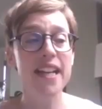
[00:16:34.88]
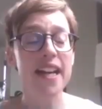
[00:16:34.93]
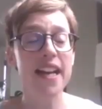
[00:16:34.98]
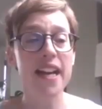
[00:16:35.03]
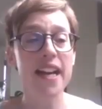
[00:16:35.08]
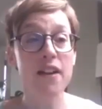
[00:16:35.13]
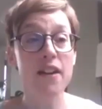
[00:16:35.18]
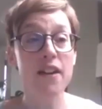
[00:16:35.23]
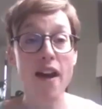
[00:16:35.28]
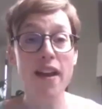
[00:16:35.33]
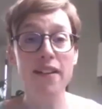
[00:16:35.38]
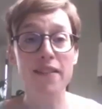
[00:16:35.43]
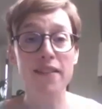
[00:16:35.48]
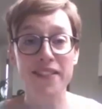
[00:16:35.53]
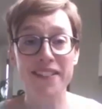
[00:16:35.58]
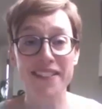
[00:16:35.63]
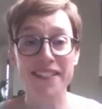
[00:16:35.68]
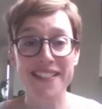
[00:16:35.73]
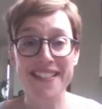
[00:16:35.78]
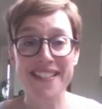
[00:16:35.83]

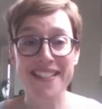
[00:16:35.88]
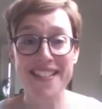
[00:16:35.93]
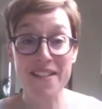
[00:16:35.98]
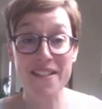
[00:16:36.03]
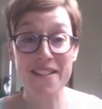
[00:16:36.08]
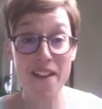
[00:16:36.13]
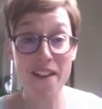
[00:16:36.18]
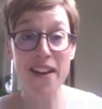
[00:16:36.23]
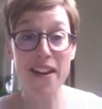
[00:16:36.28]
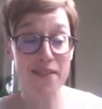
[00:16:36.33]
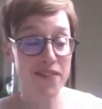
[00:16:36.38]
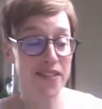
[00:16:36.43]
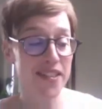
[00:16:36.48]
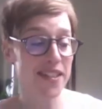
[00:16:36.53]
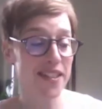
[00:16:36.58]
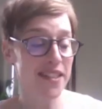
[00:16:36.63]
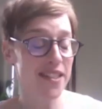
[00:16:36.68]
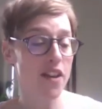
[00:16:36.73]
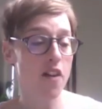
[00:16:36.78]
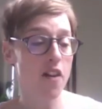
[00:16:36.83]

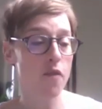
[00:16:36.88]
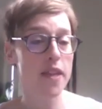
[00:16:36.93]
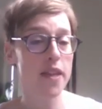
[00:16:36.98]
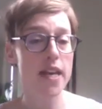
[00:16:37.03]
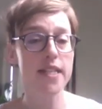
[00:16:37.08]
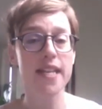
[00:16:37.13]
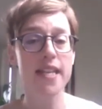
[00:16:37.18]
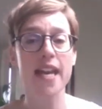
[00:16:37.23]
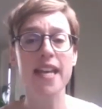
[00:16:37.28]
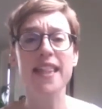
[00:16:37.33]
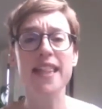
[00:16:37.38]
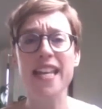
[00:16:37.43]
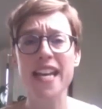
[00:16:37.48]
irrelevant stuff when they say